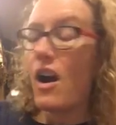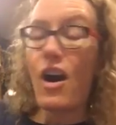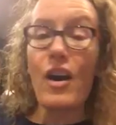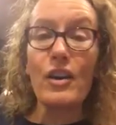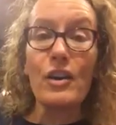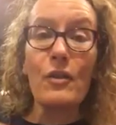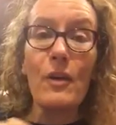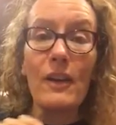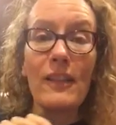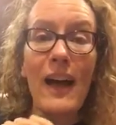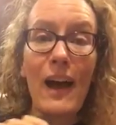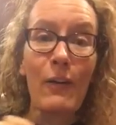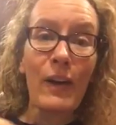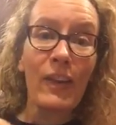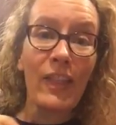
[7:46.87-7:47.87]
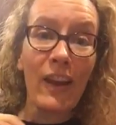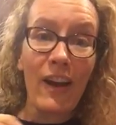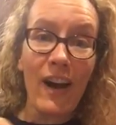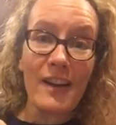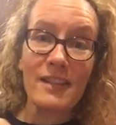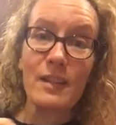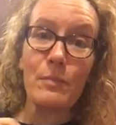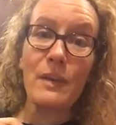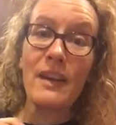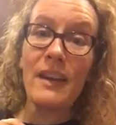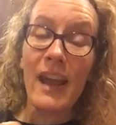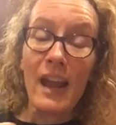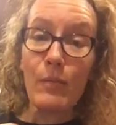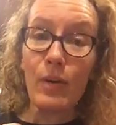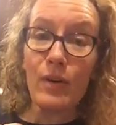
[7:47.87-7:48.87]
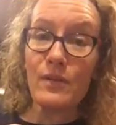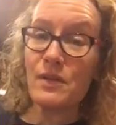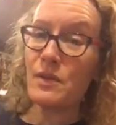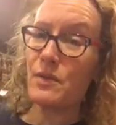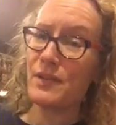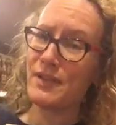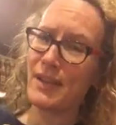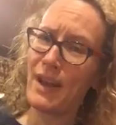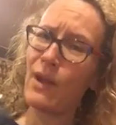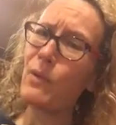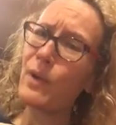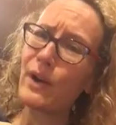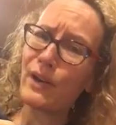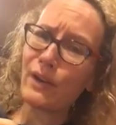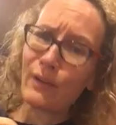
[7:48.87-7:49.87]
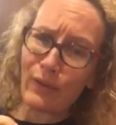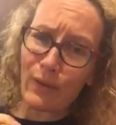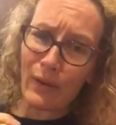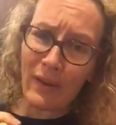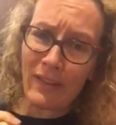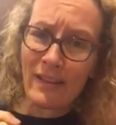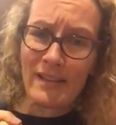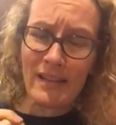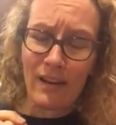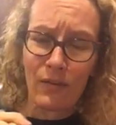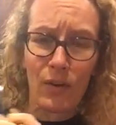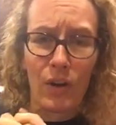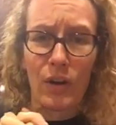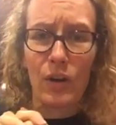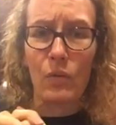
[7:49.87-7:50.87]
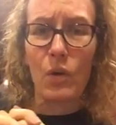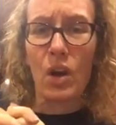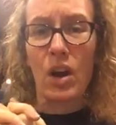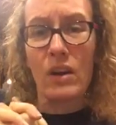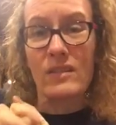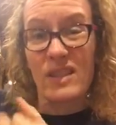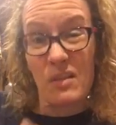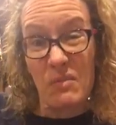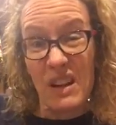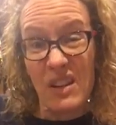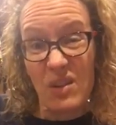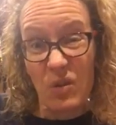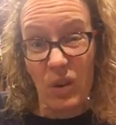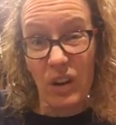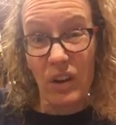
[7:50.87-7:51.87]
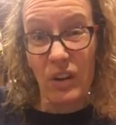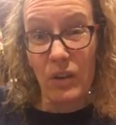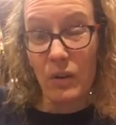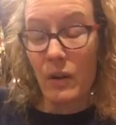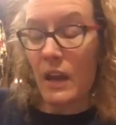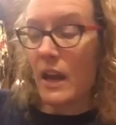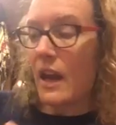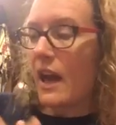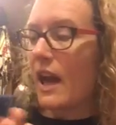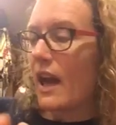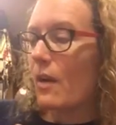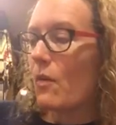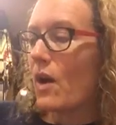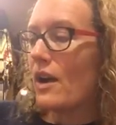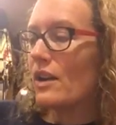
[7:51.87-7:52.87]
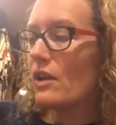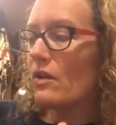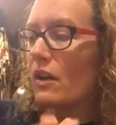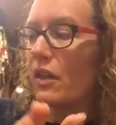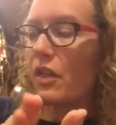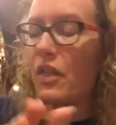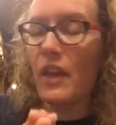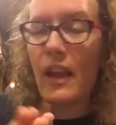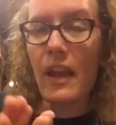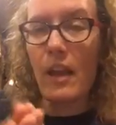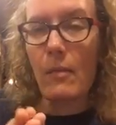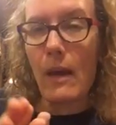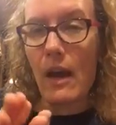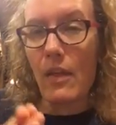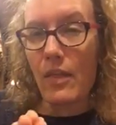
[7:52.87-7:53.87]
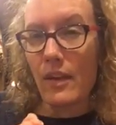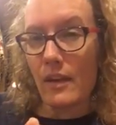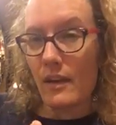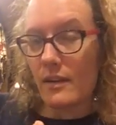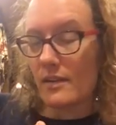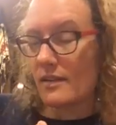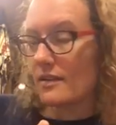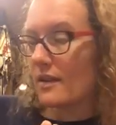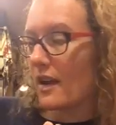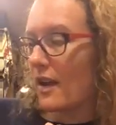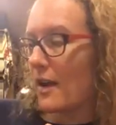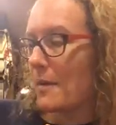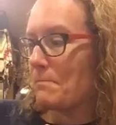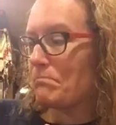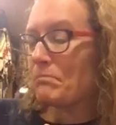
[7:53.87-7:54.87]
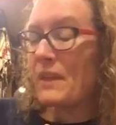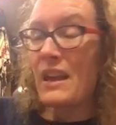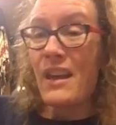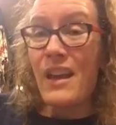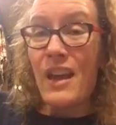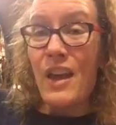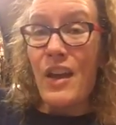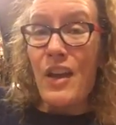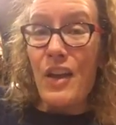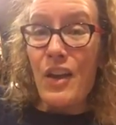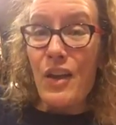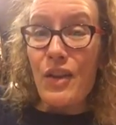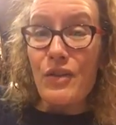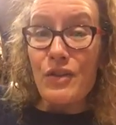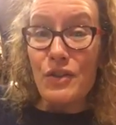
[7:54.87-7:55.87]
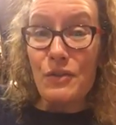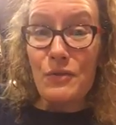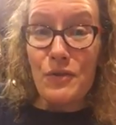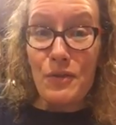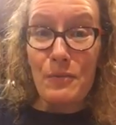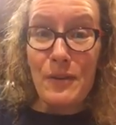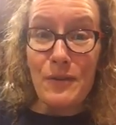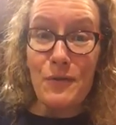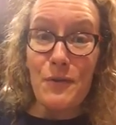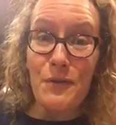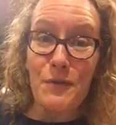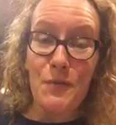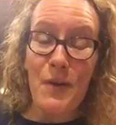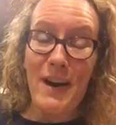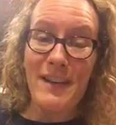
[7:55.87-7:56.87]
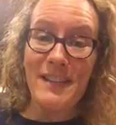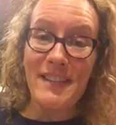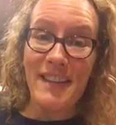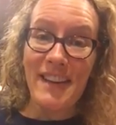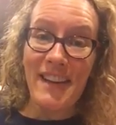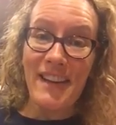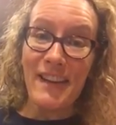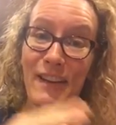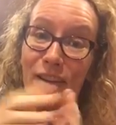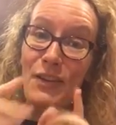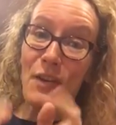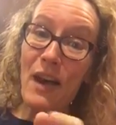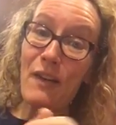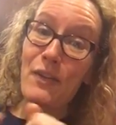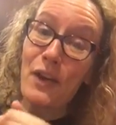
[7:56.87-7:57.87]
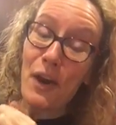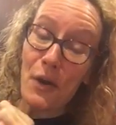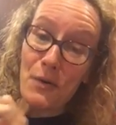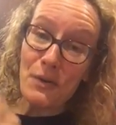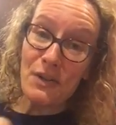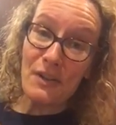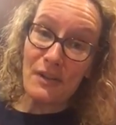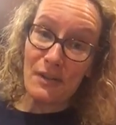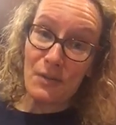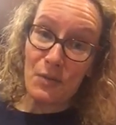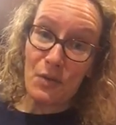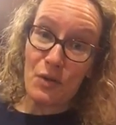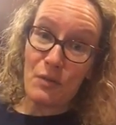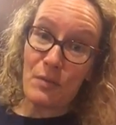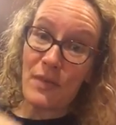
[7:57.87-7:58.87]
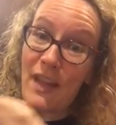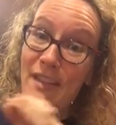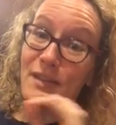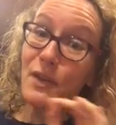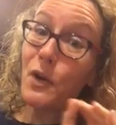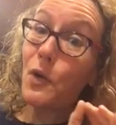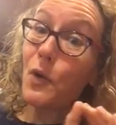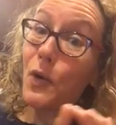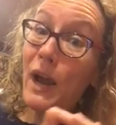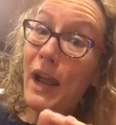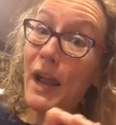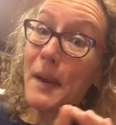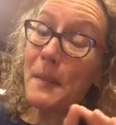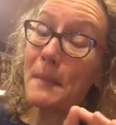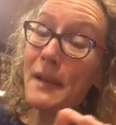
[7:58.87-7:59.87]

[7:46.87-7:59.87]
Are you allowing the gossipy neighbors who are saying, what are you doing that's never going to work, to mentor you? I want you to think about this. Choose your mentors wisely. You have a coach in this group. That's a great